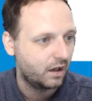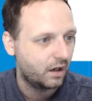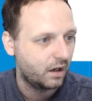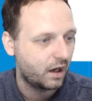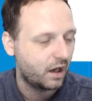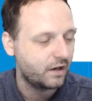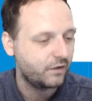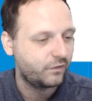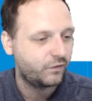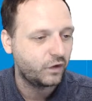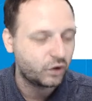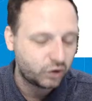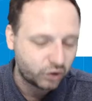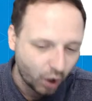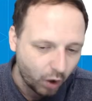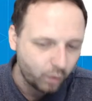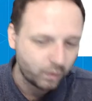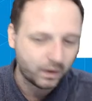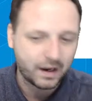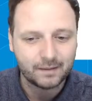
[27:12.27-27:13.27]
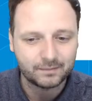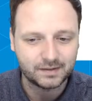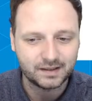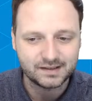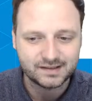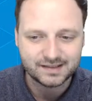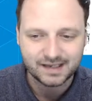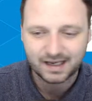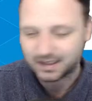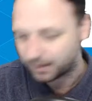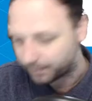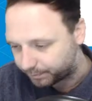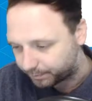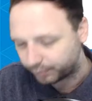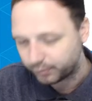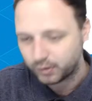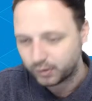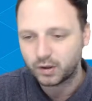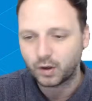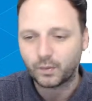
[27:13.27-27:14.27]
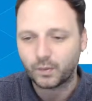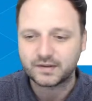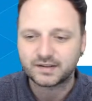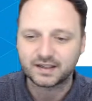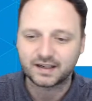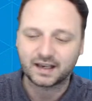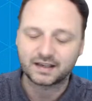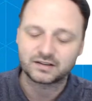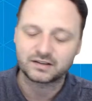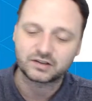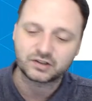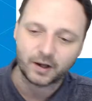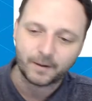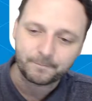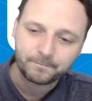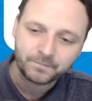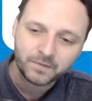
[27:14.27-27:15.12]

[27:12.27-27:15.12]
And if you don't captain Salah, Bruno is against you.